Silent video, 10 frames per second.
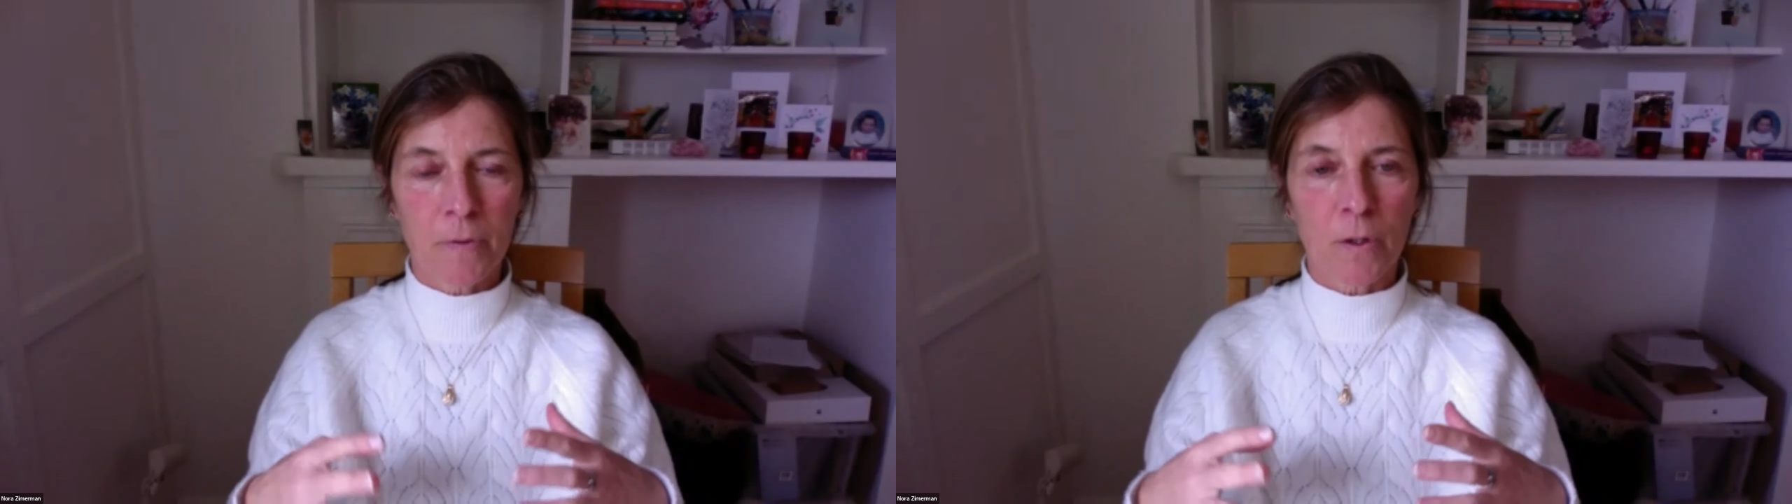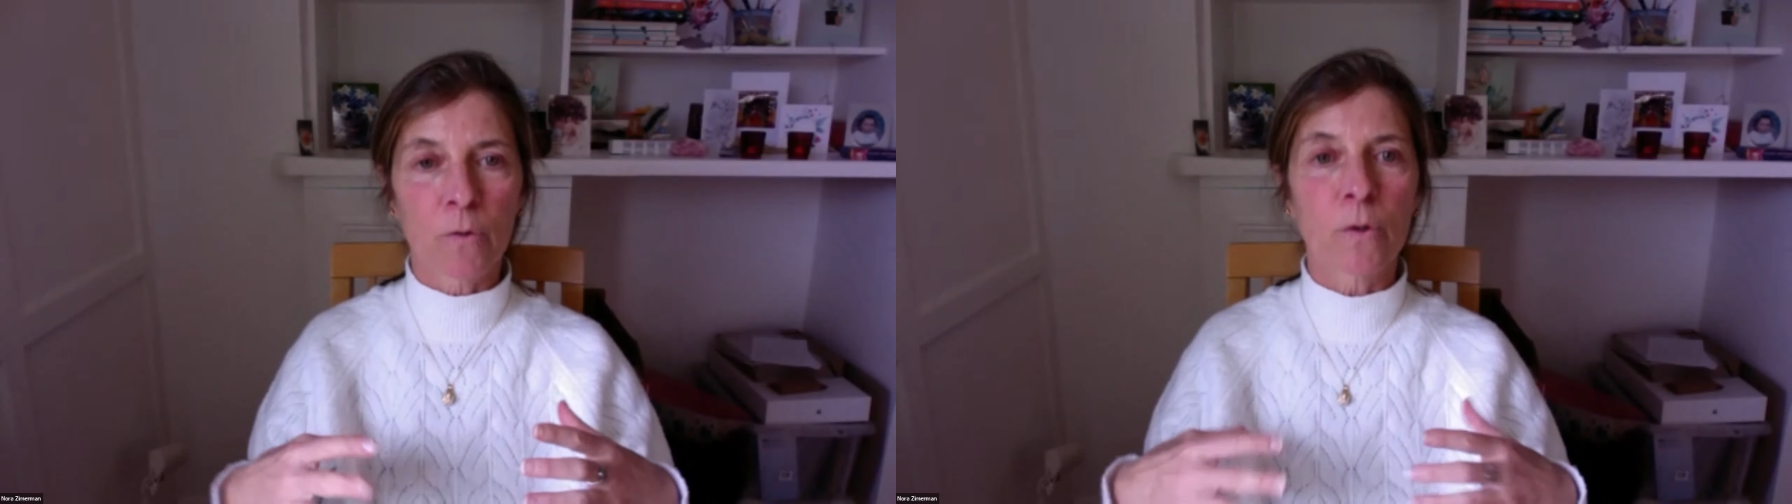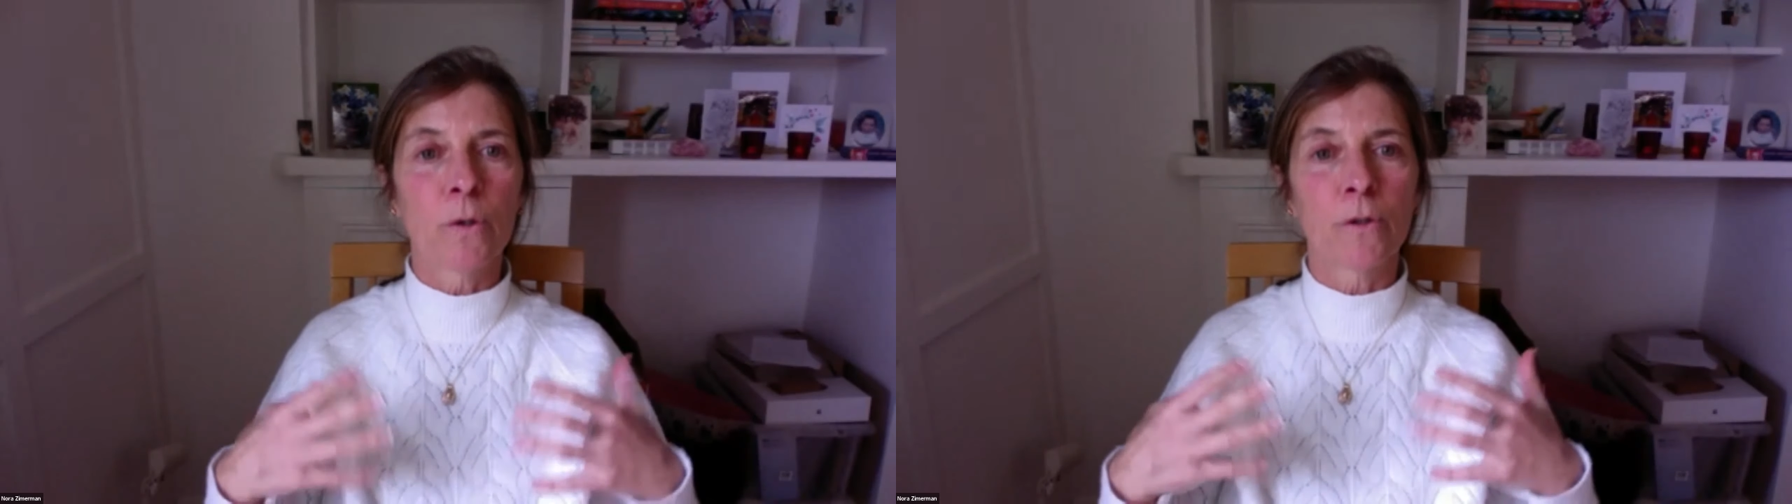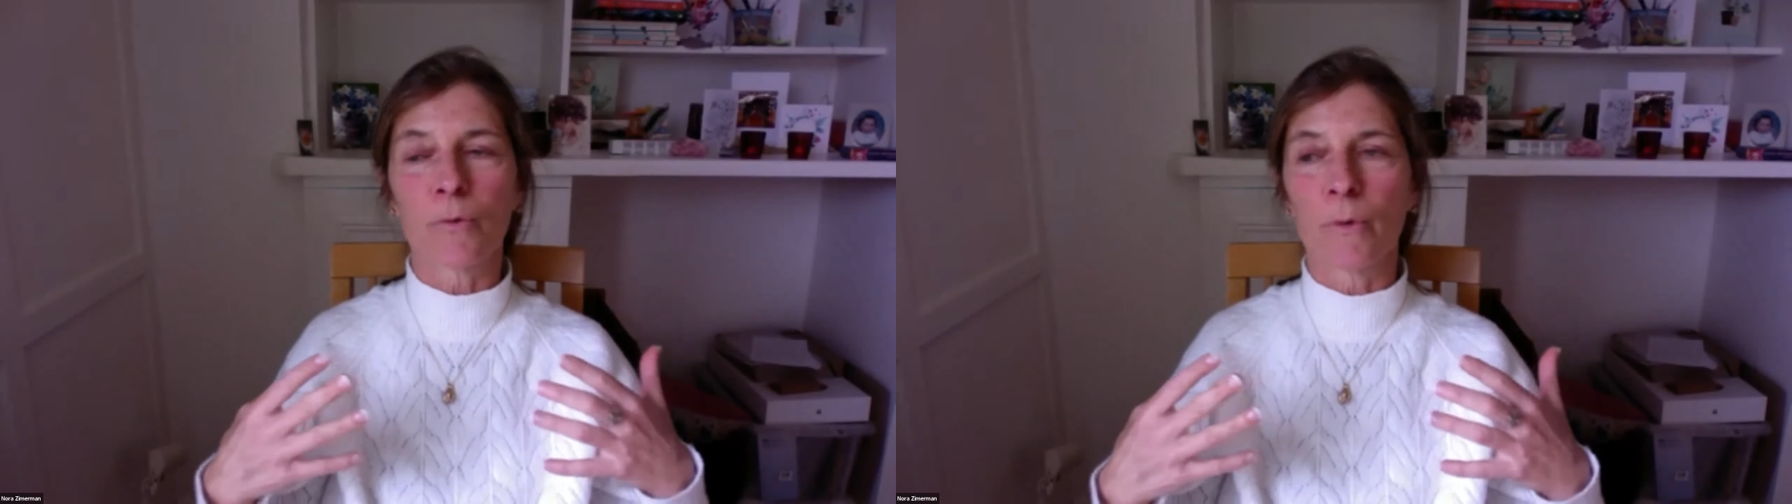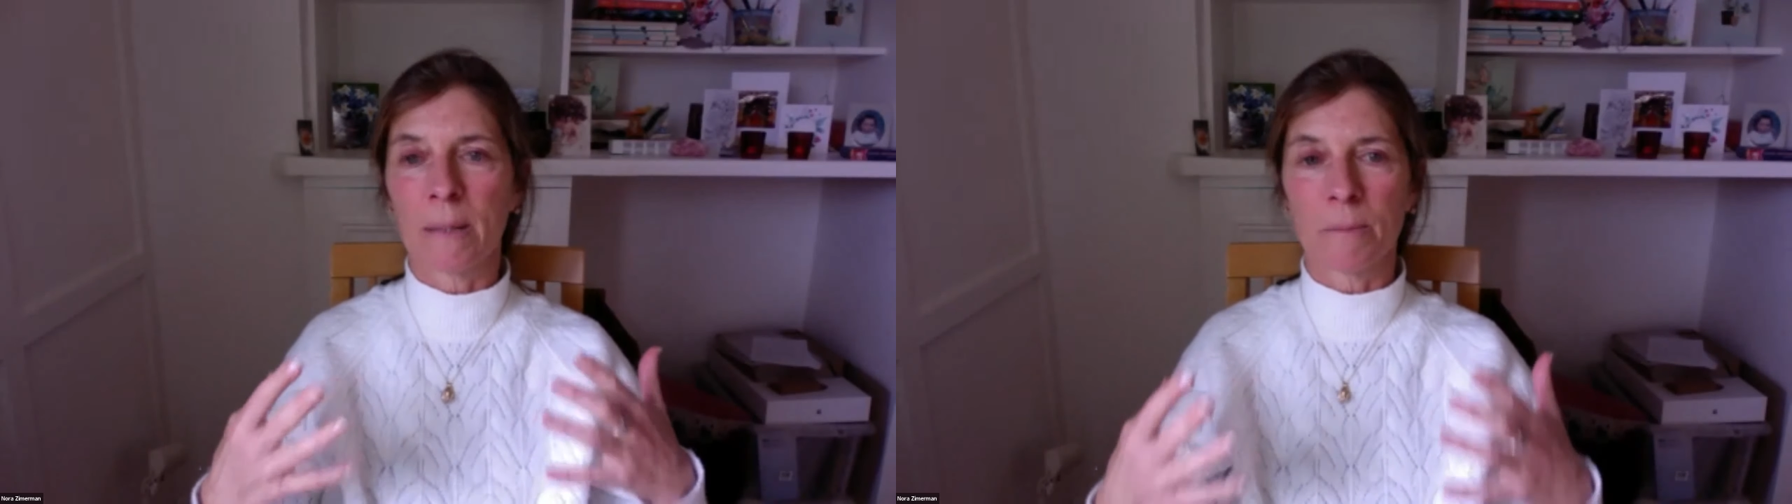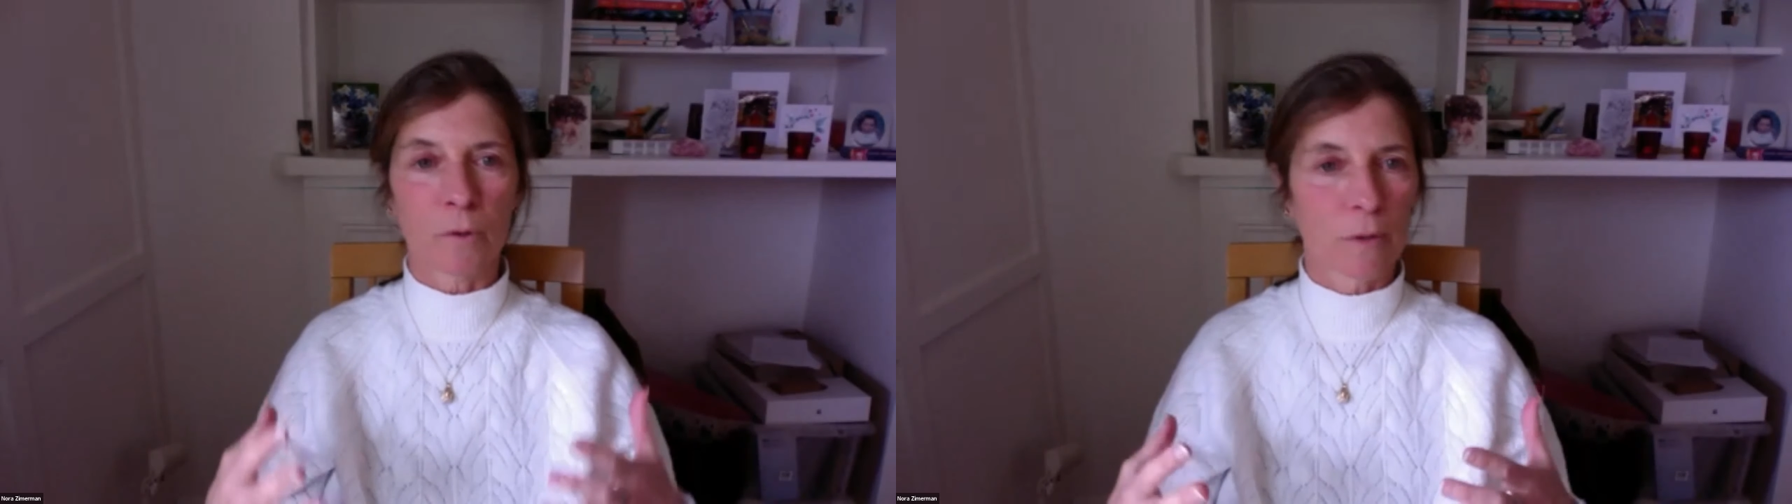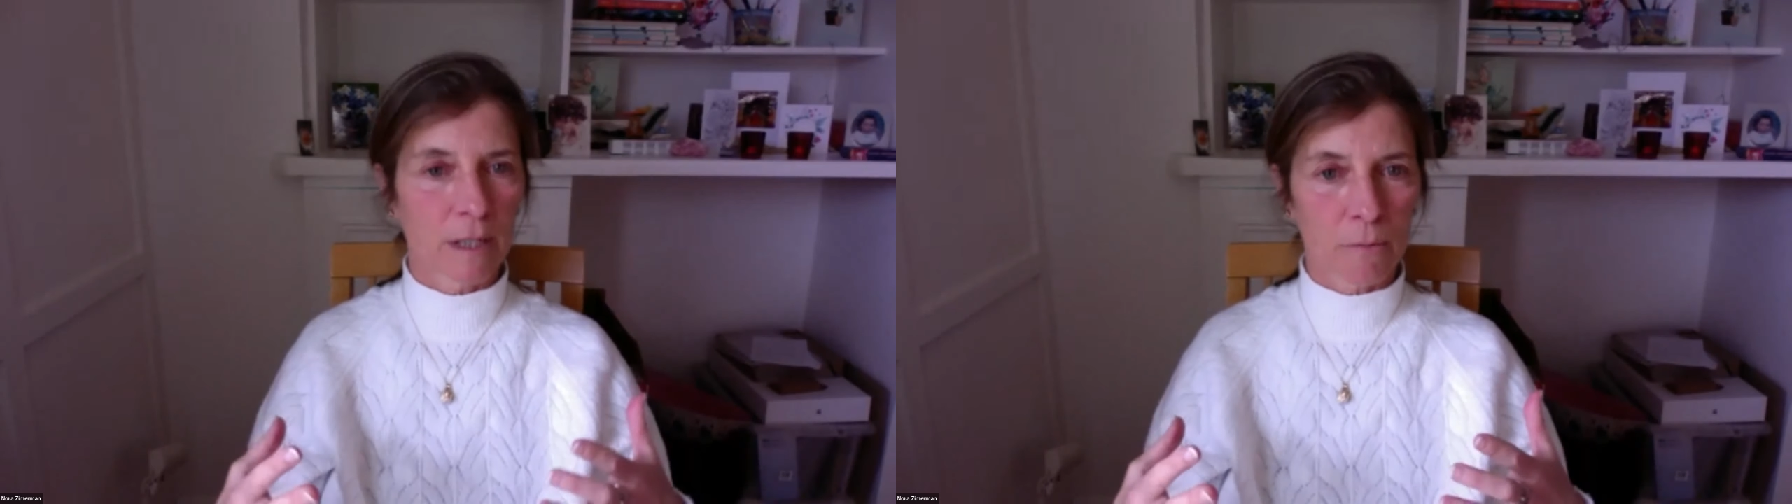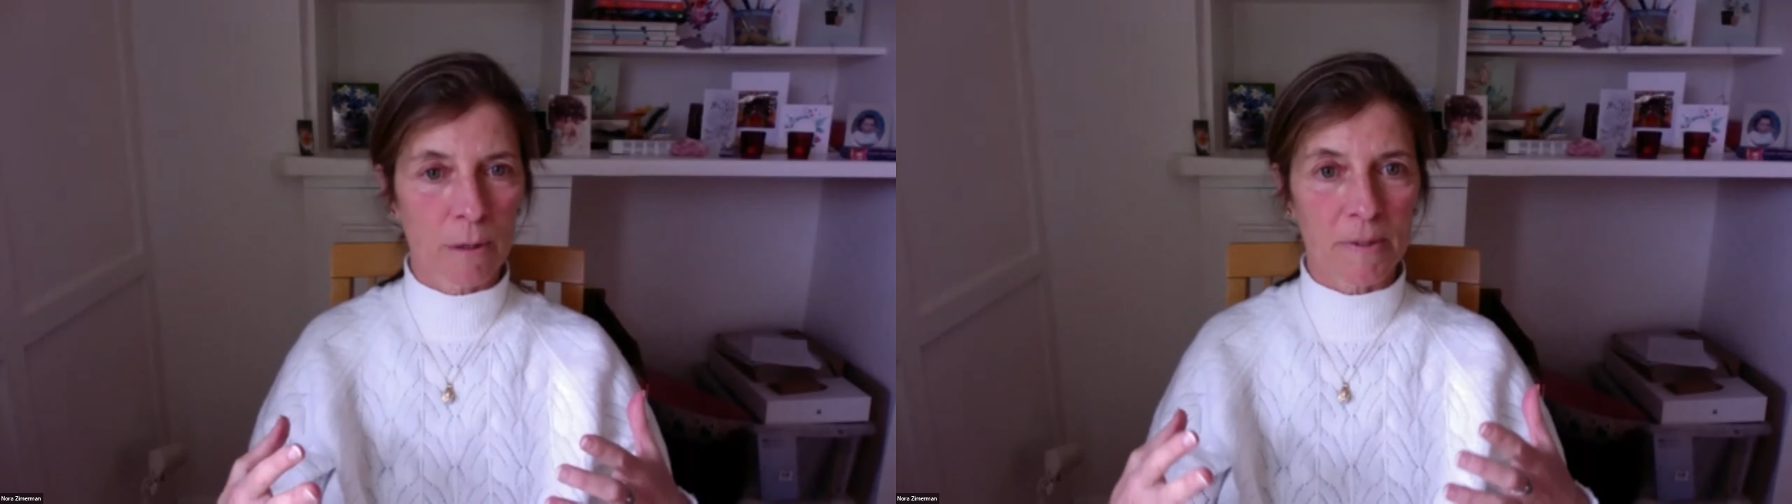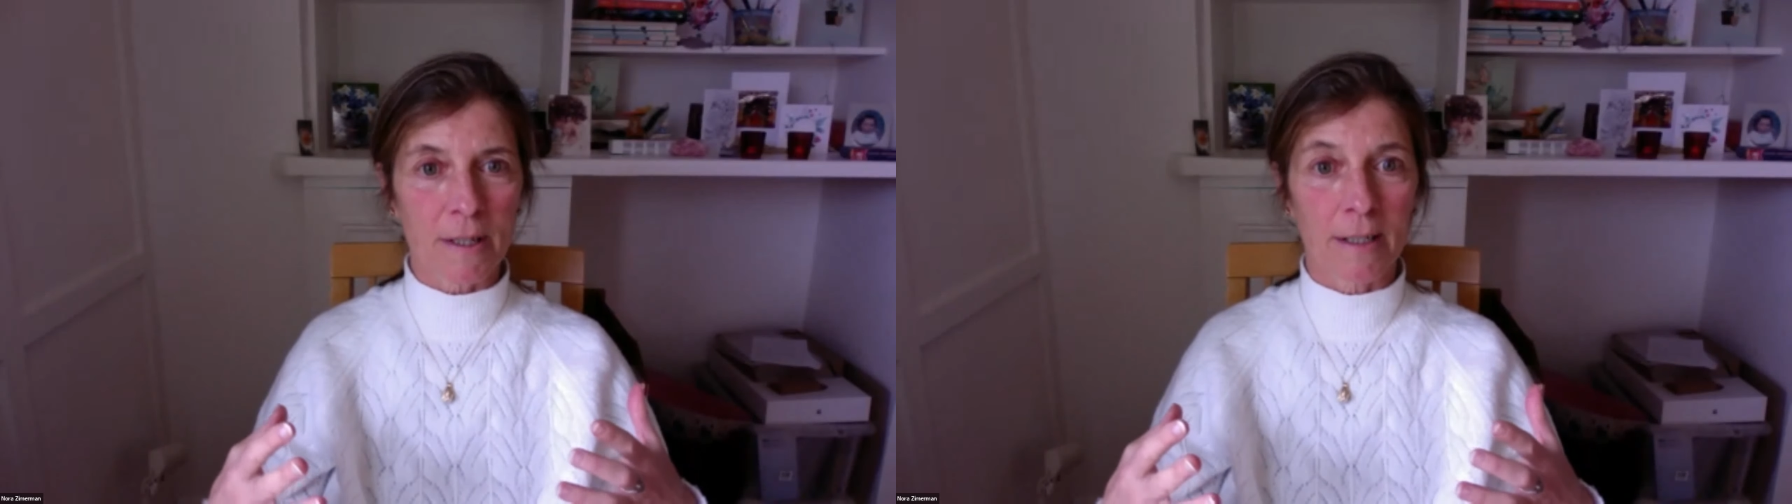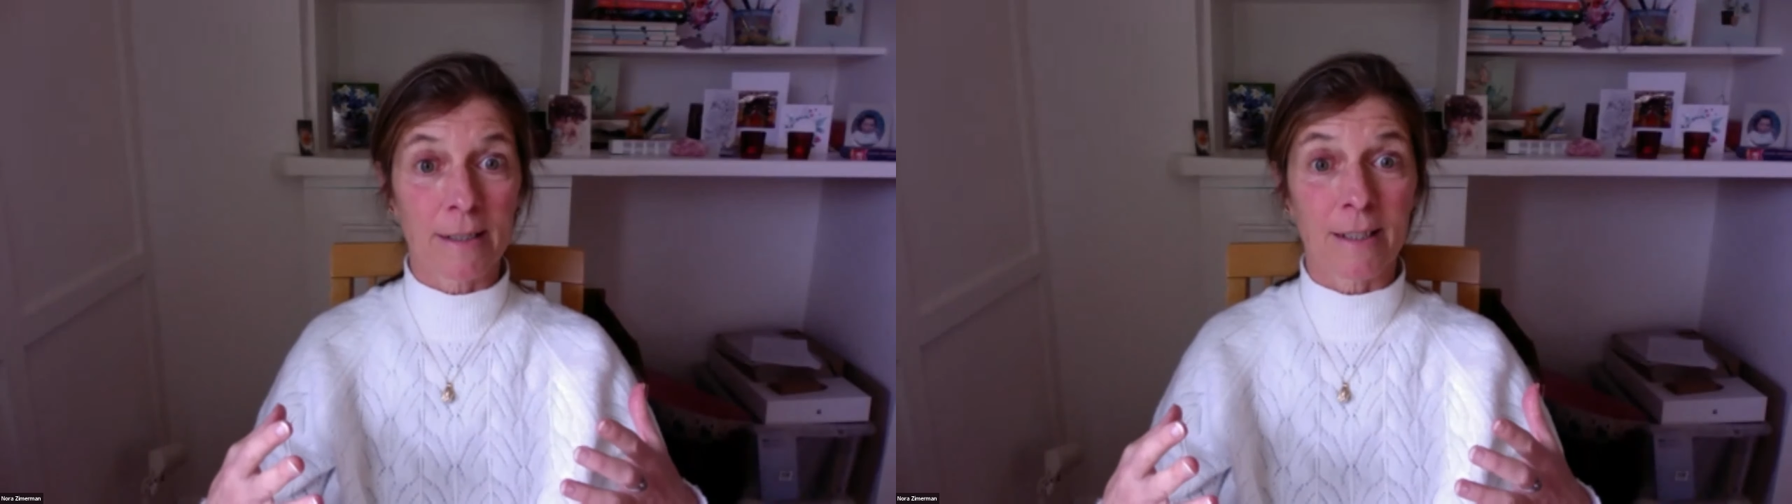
Of course, when I'm doing a website,